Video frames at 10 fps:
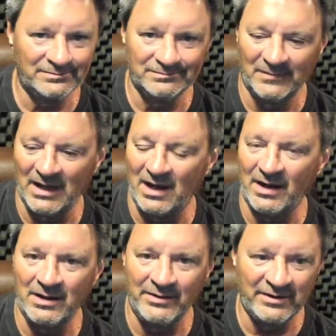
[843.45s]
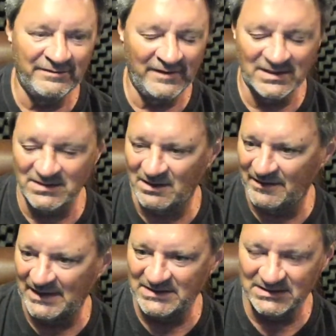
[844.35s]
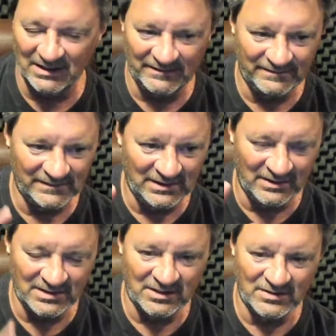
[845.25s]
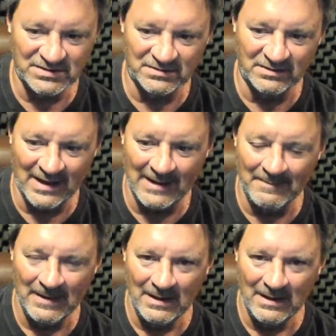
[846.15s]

my audio interface, all that stuff, you know, it goes through that.